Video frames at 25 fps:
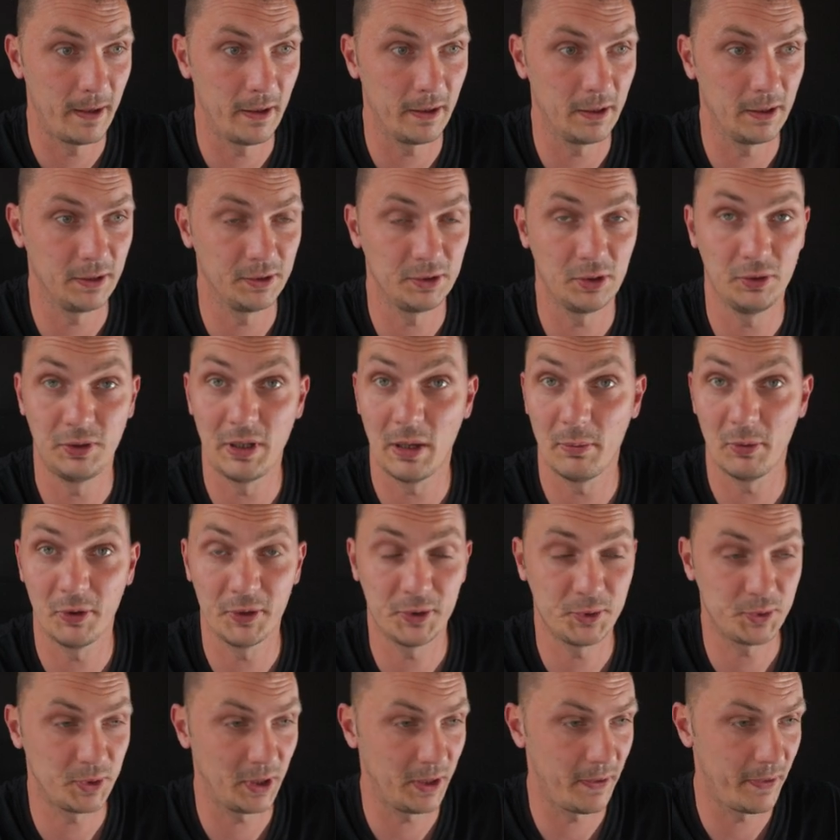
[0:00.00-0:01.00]
uh, to
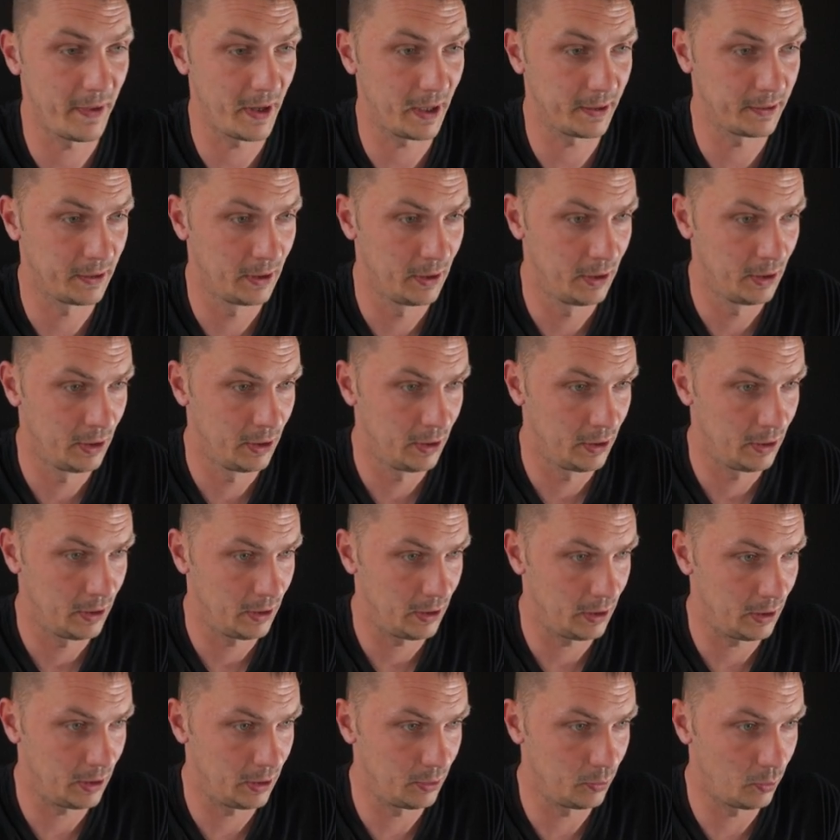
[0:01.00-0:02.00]
demonstrate that.
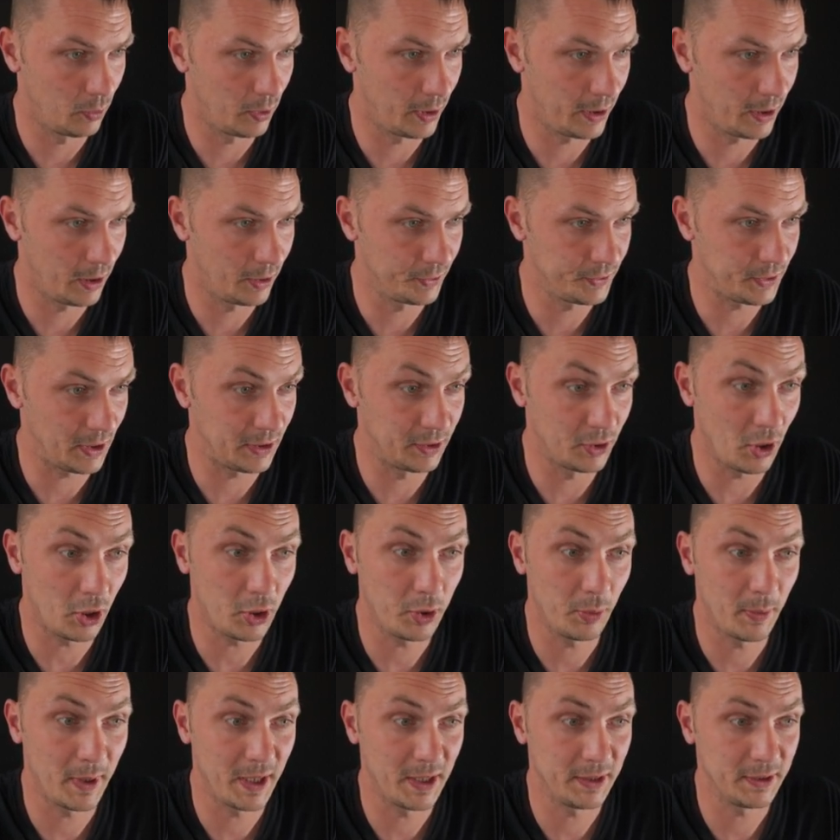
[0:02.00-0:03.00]
And what else? And
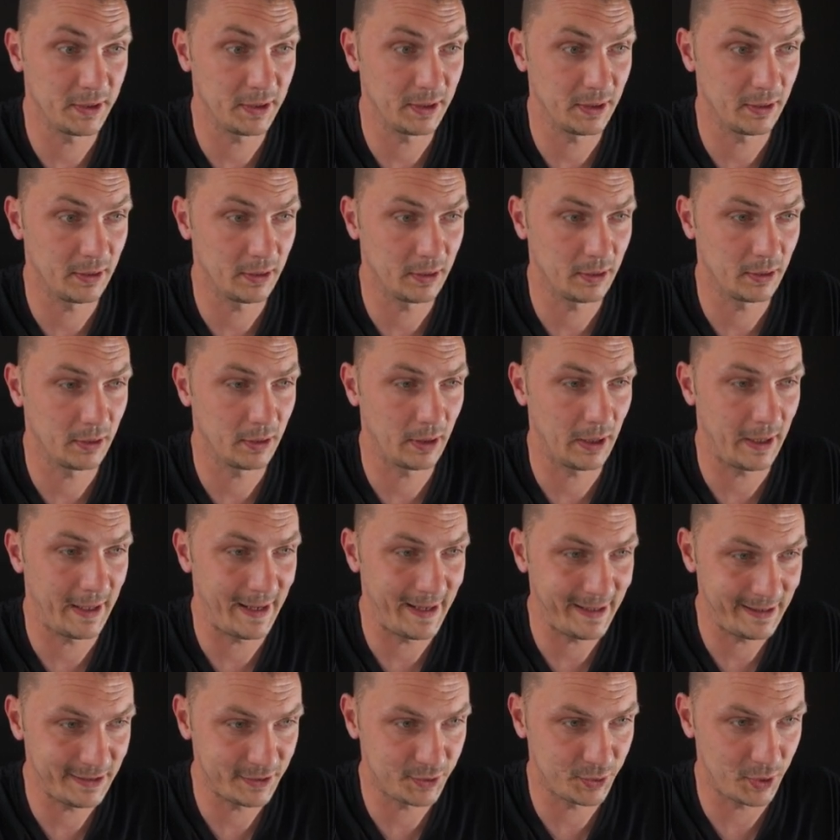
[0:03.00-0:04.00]
document
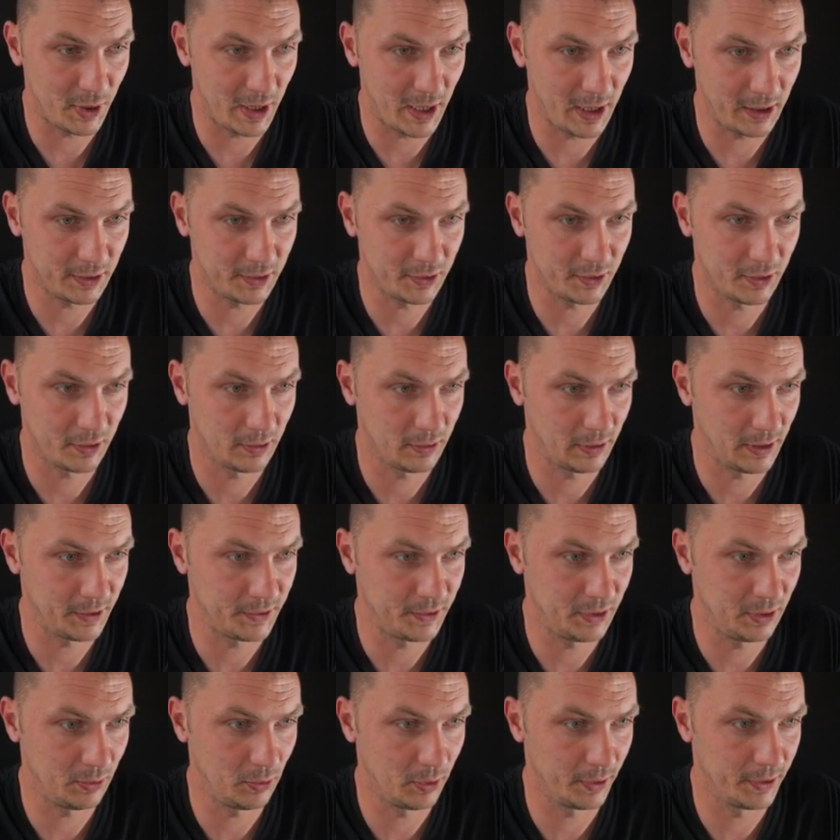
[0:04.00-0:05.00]
extracts.
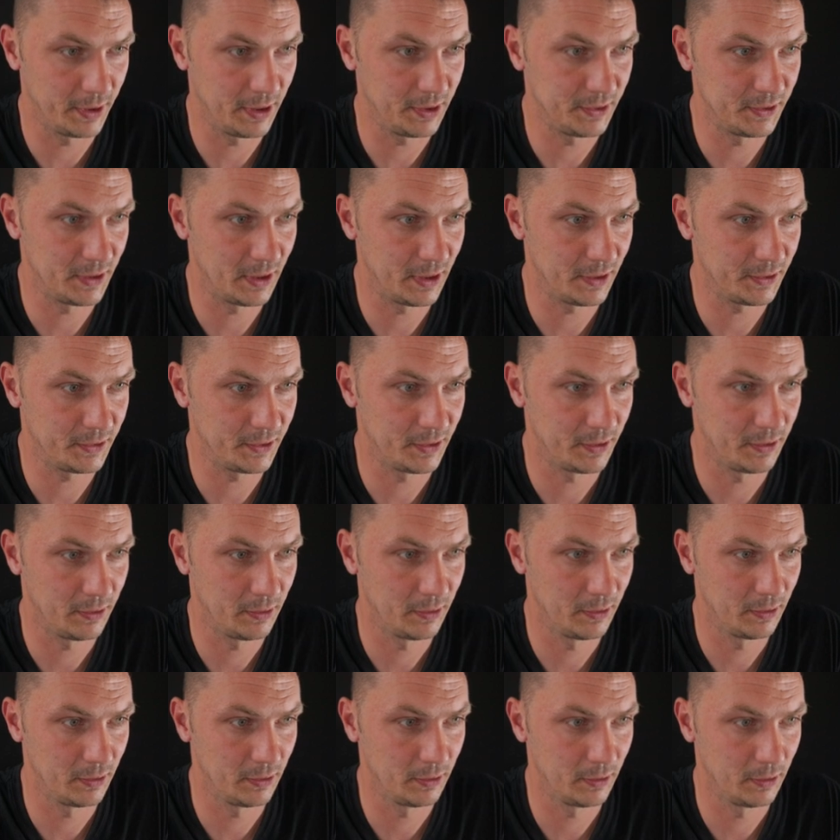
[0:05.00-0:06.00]
Let's see what this does.
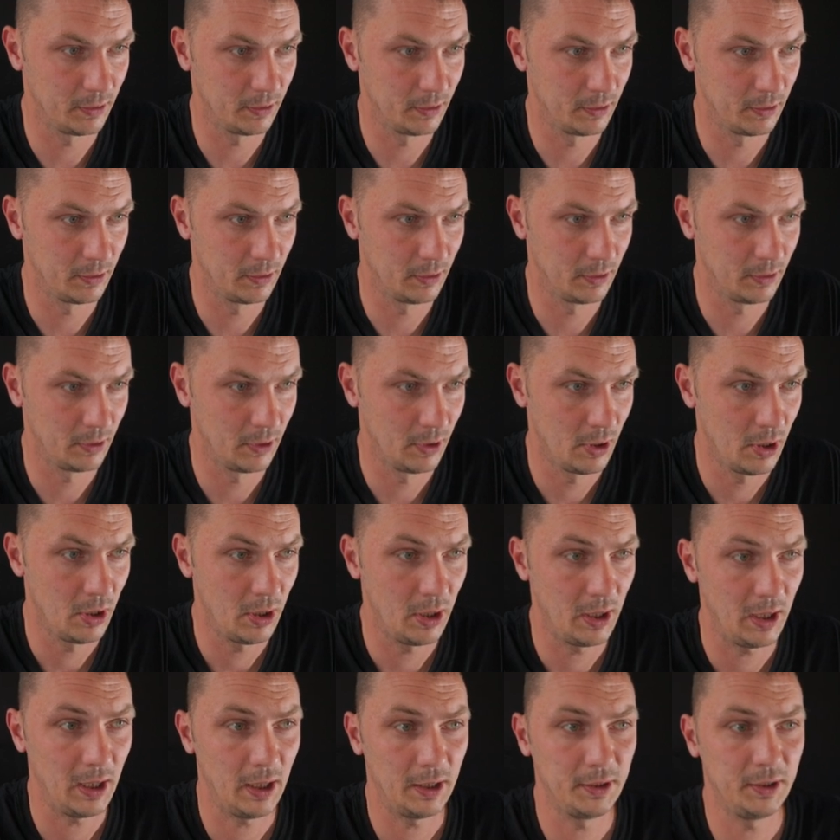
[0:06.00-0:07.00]

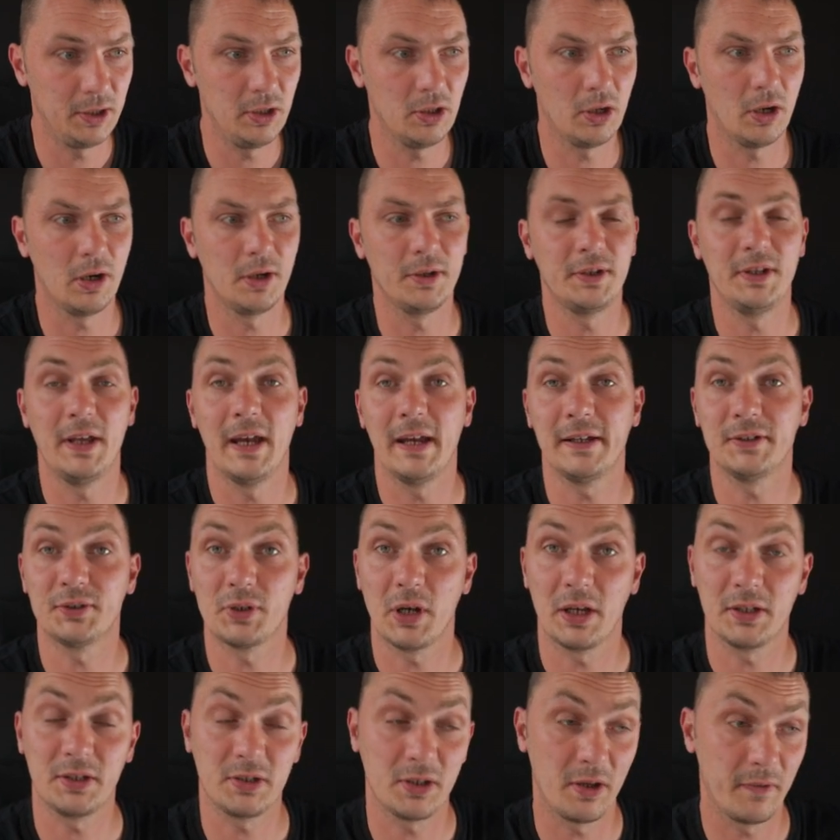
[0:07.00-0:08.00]
And here are the
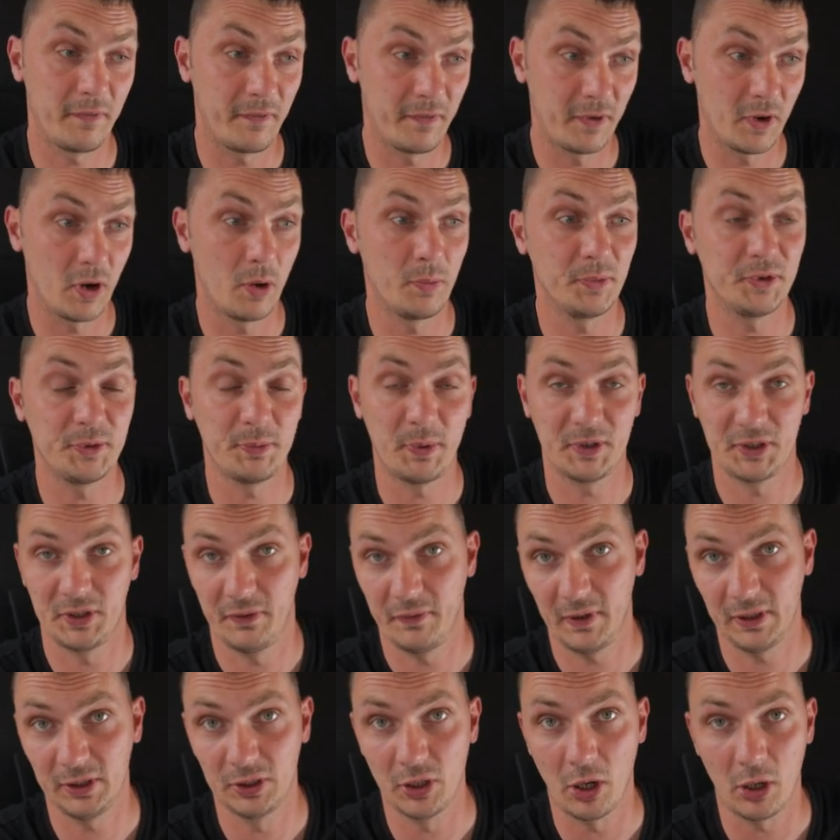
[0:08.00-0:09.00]
extracts from
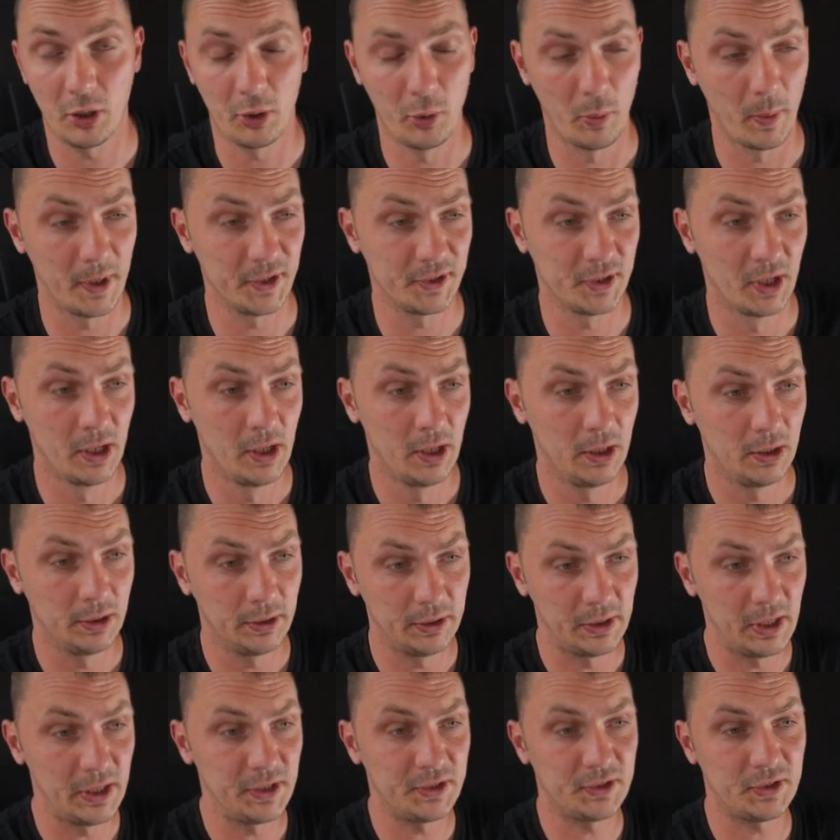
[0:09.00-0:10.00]
specific documents.
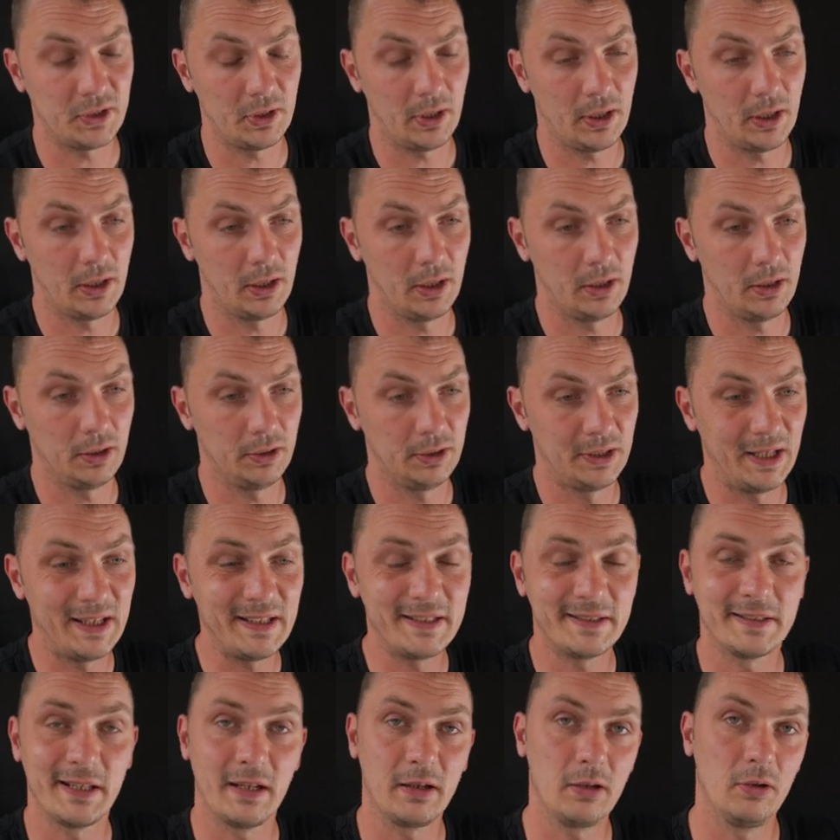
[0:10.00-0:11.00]
This, uh,
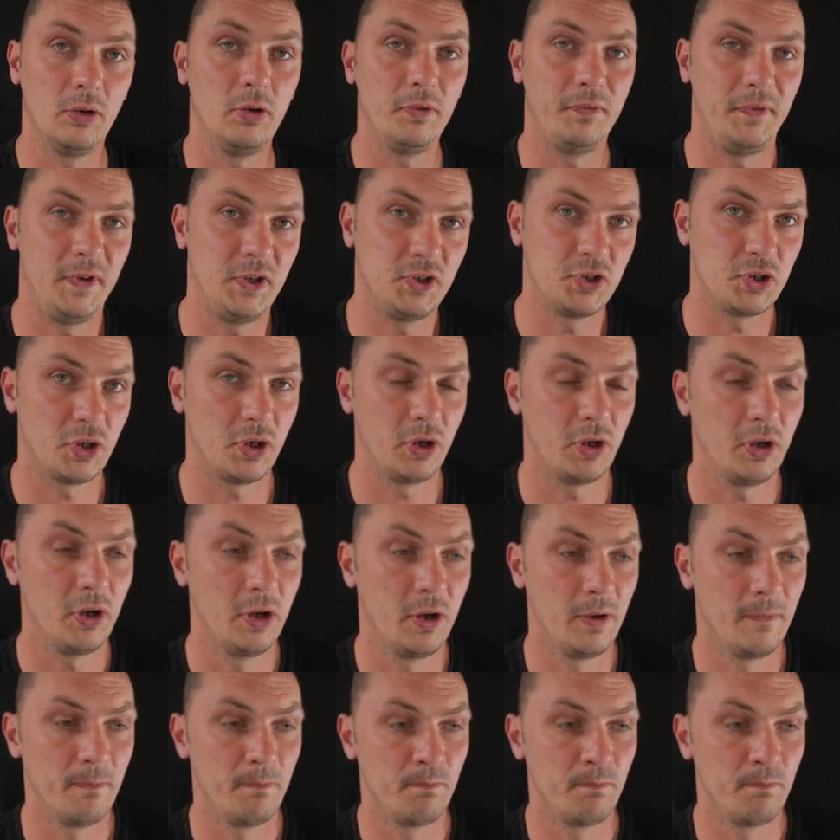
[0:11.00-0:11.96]
this single feature,